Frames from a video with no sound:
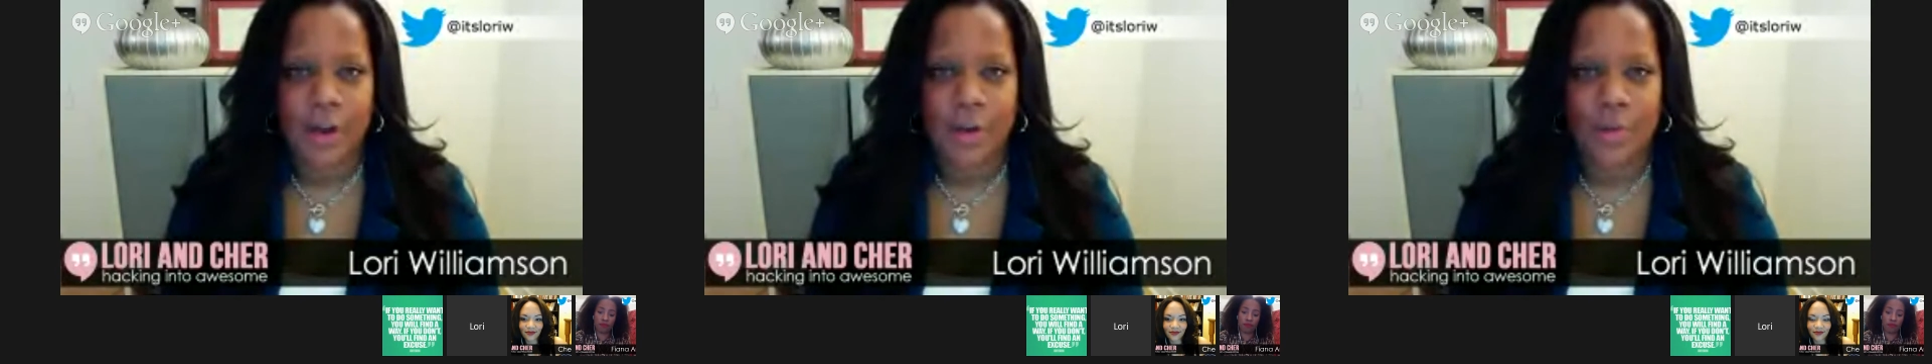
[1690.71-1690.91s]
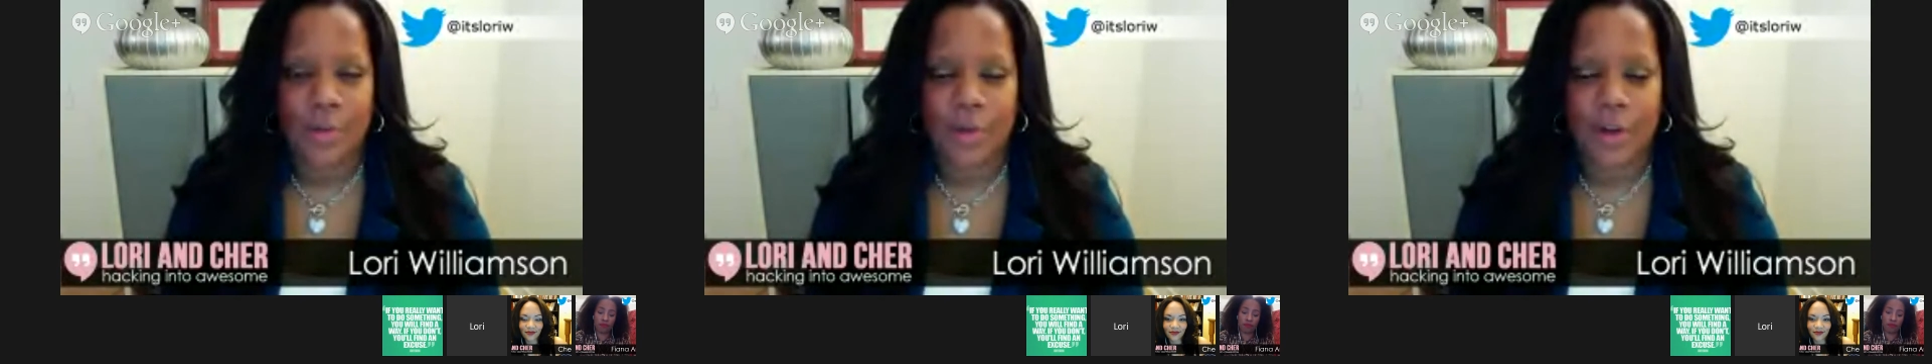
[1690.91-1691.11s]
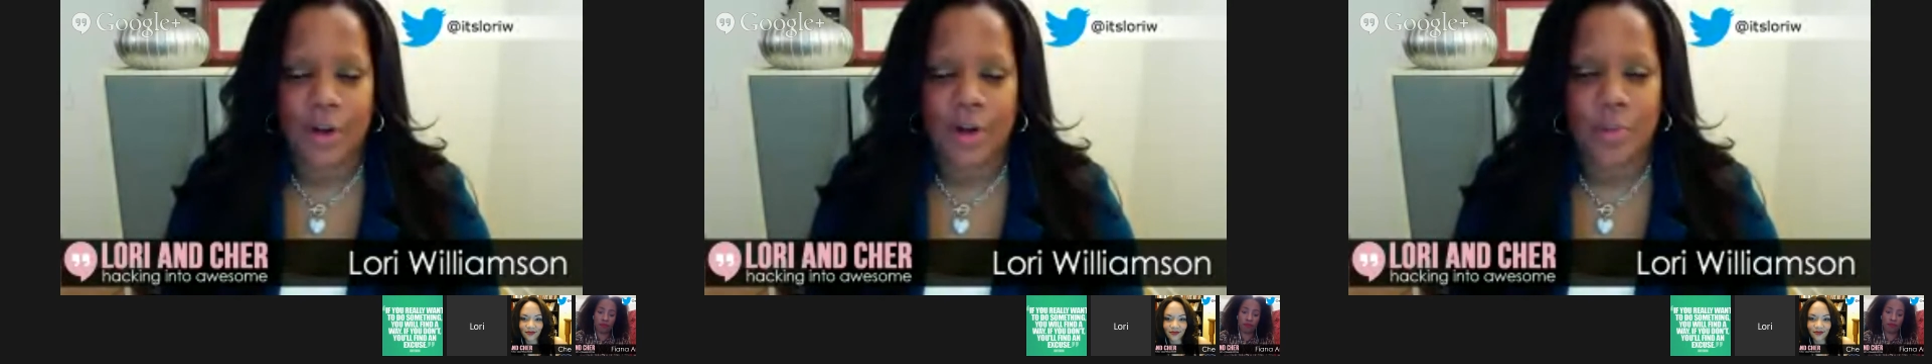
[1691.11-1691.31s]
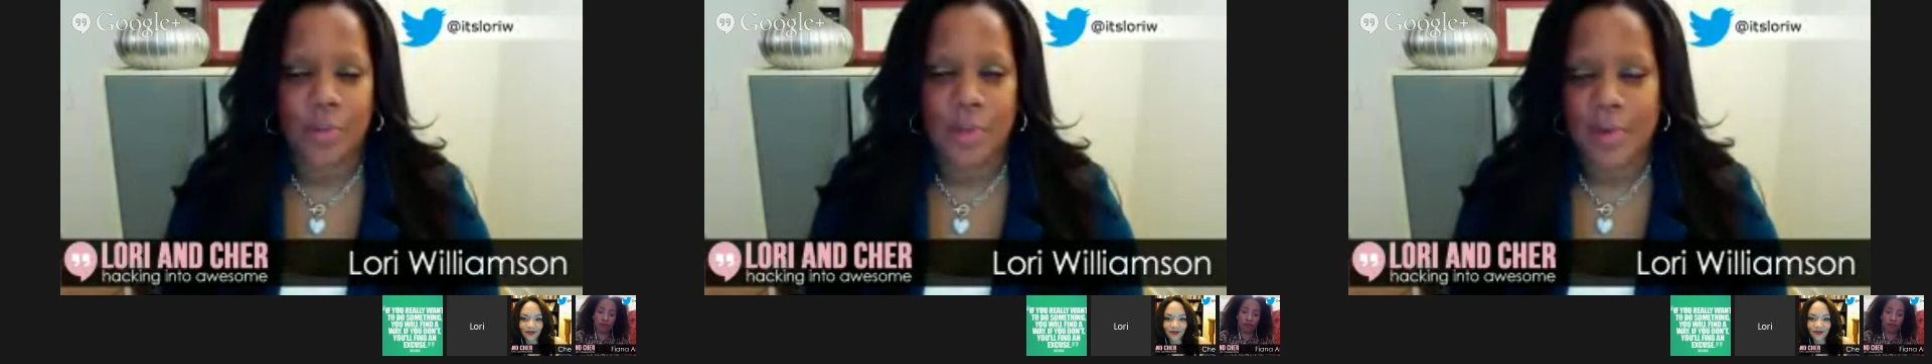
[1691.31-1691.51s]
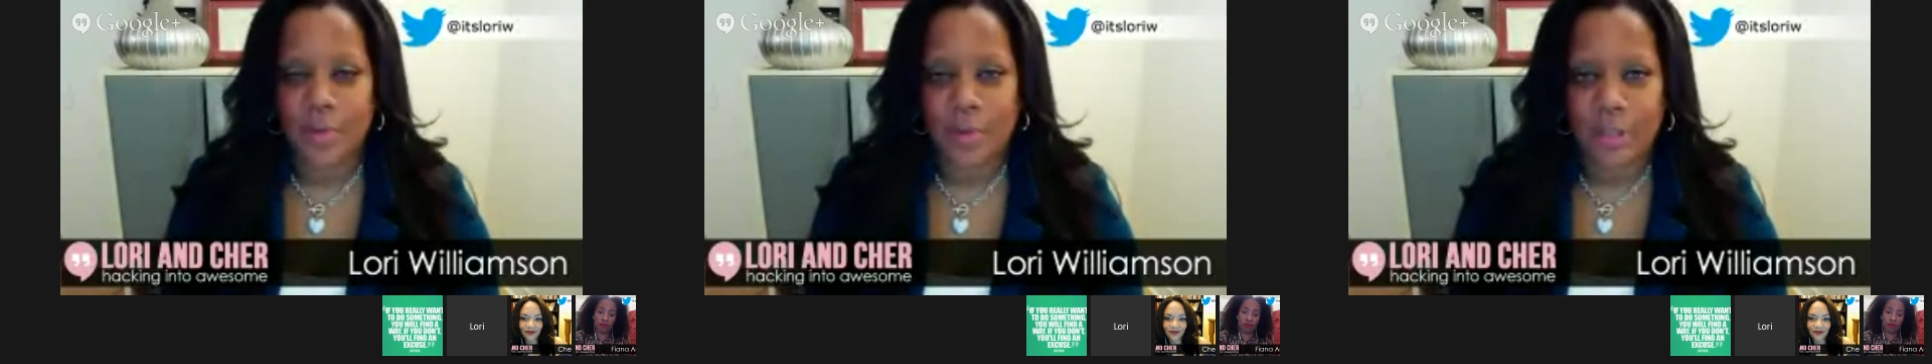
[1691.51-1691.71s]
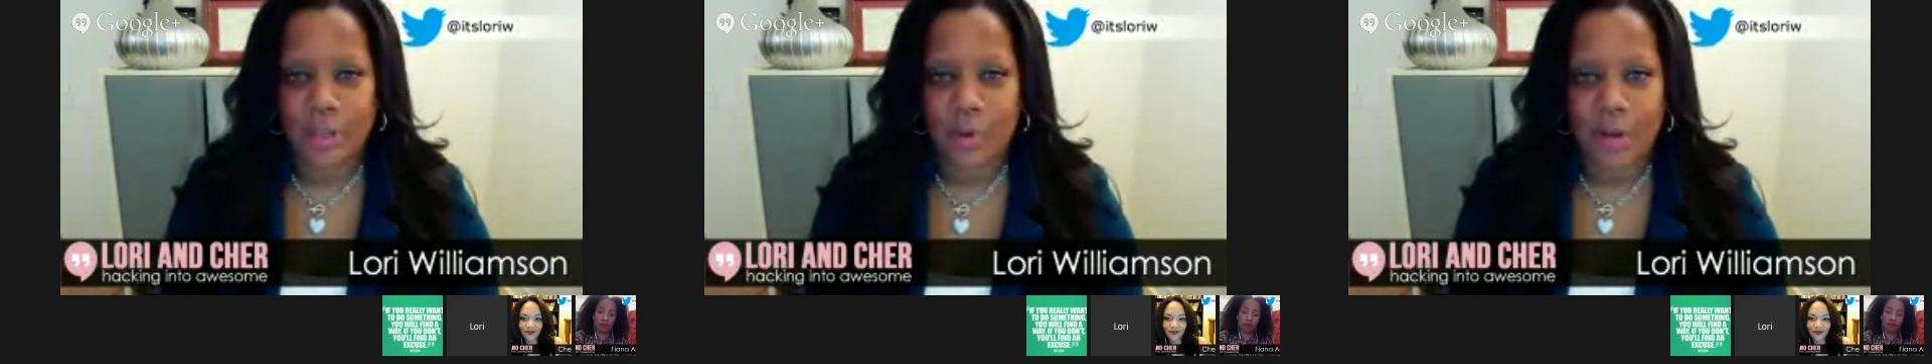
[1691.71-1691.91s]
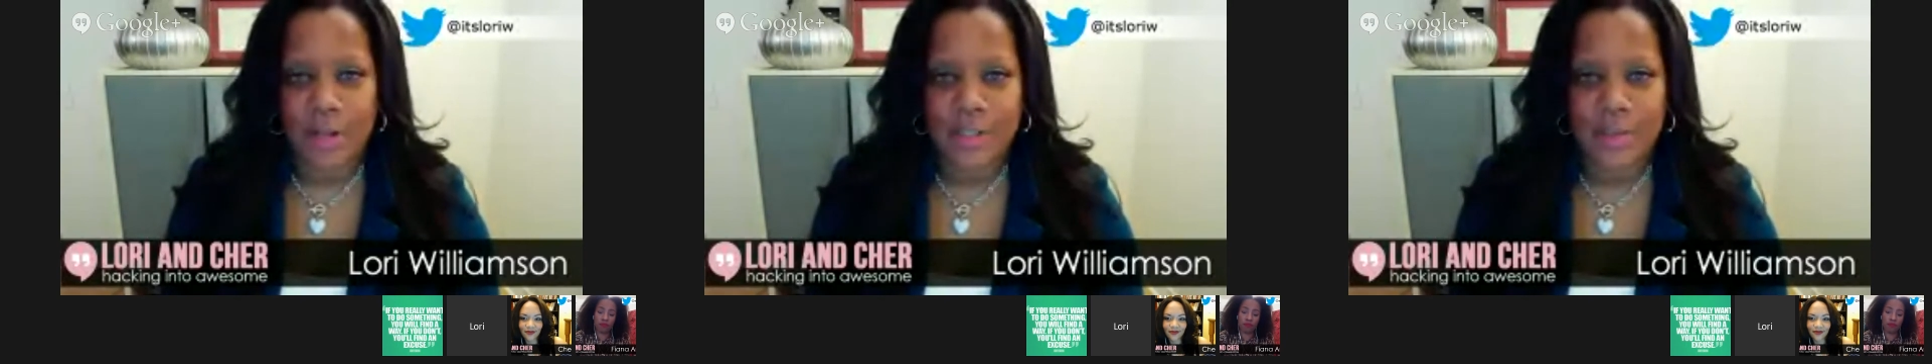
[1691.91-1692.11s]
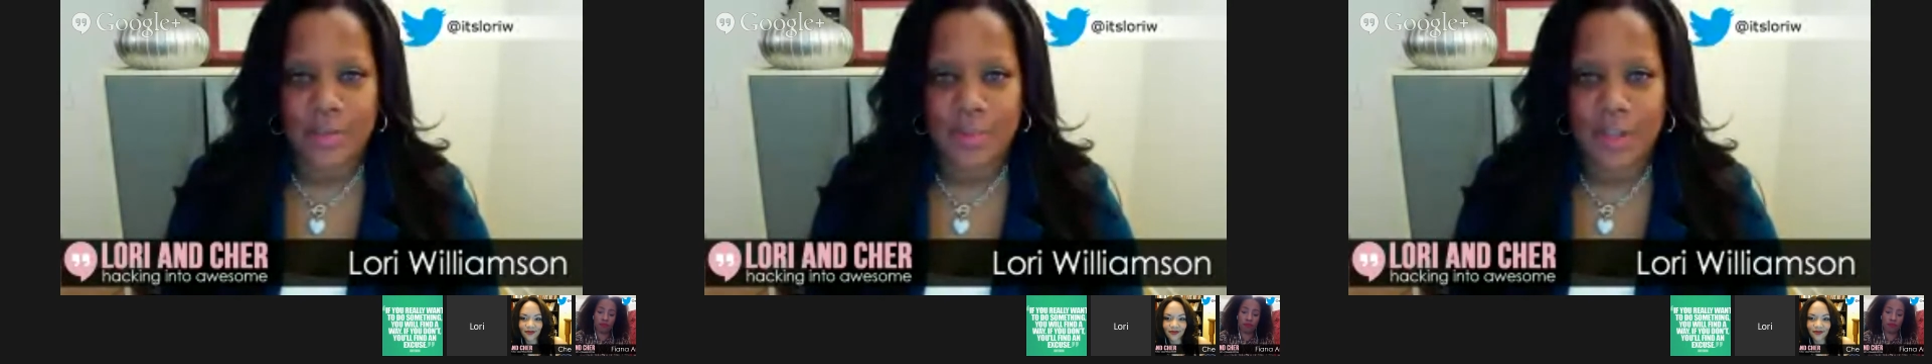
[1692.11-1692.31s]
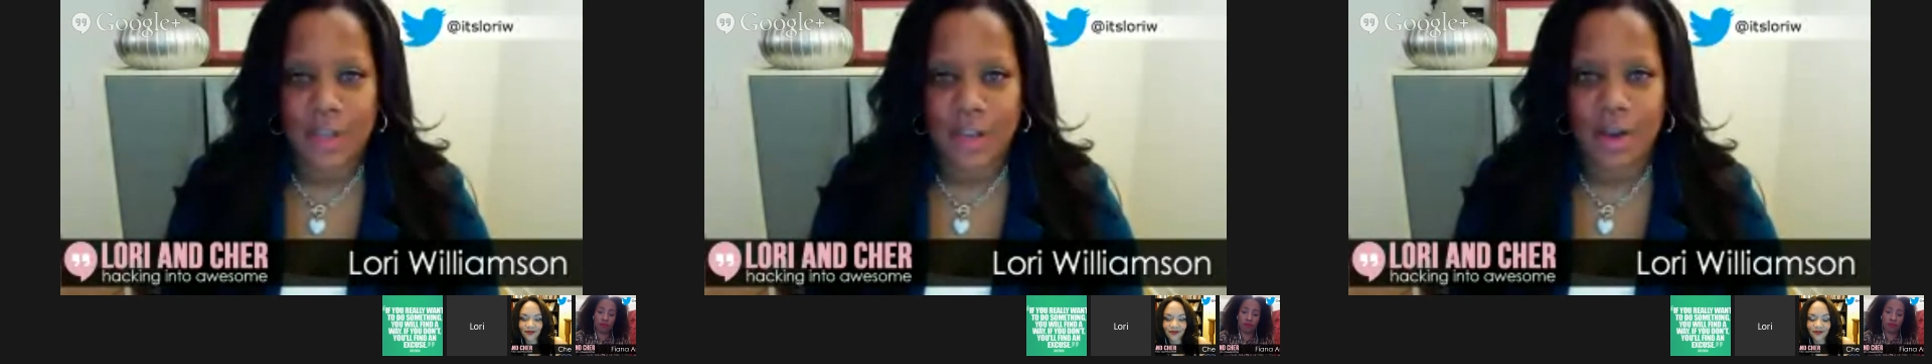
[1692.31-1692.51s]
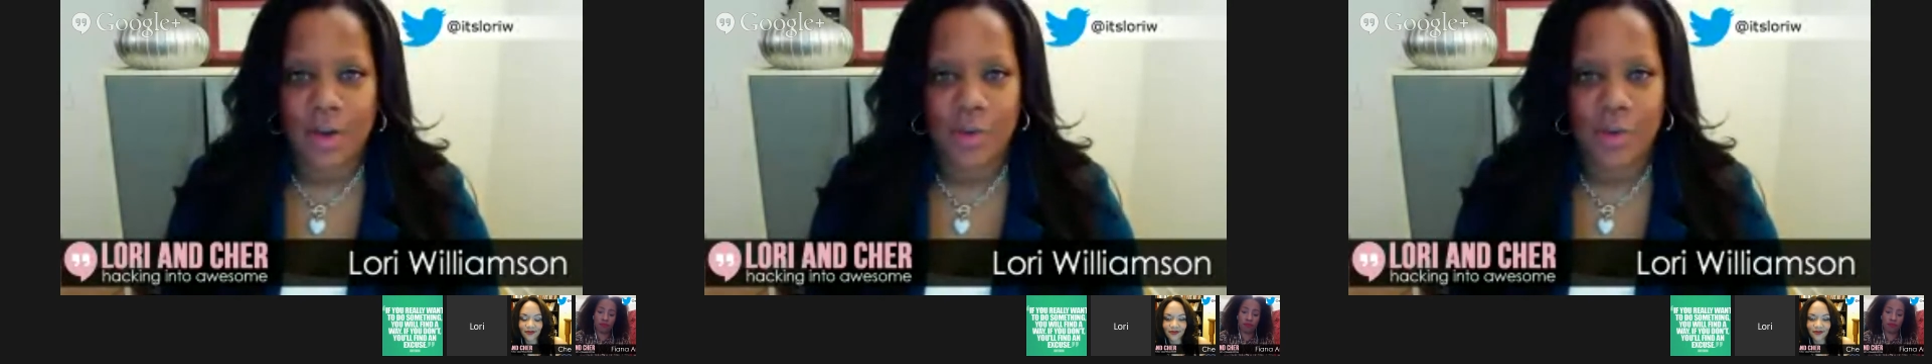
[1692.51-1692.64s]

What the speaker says: when we don't maybe really want something,